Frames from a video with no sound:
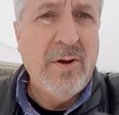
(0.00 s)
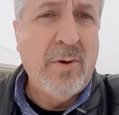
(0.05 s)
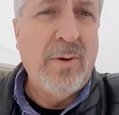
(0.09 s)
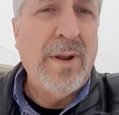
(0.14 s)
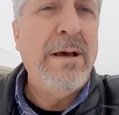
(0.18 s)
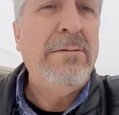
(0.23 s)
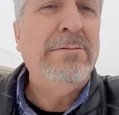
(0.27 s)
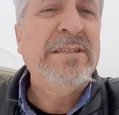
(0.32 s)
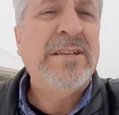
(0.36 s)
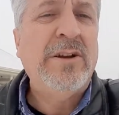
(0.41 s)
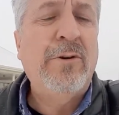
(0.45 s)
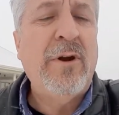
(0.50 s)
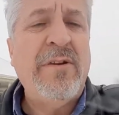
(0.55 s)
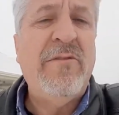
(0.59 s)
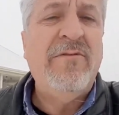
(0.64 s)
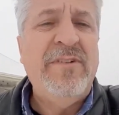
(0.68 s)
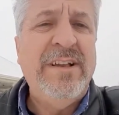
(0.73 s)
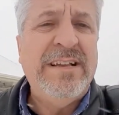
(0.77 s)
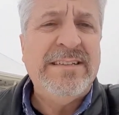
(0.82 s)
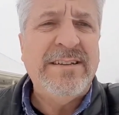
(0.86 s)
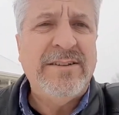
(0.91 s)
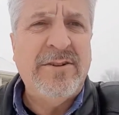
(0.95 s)
Well, that was a great
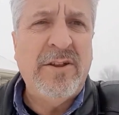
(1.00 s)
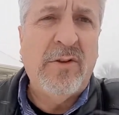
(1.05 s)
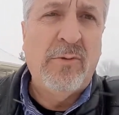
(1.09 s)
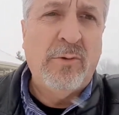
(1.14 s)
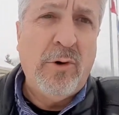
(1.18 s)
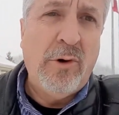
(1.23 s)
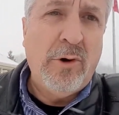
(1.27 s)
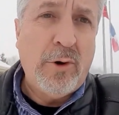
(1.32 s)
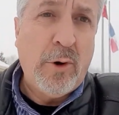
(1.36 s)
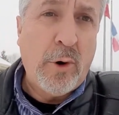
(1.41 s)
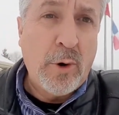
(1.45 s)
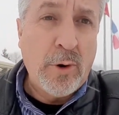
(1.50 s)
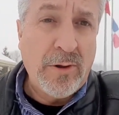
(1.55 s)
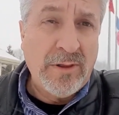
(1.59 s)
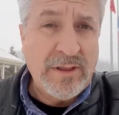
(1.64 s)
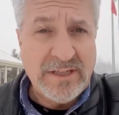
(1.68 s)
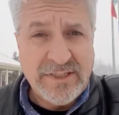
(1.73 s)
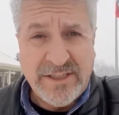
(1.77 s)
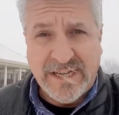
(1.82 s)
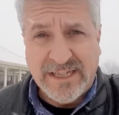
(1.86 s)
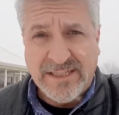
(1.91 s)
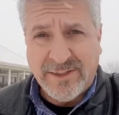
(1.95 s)
visit to the Royal Order of
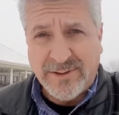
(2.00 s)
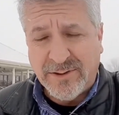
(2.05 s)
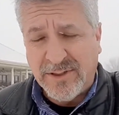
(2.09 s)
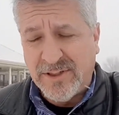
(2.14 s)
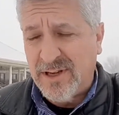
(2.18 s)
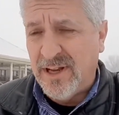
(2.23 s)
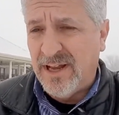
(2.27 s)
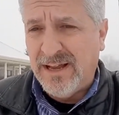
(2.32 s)
the Jesters.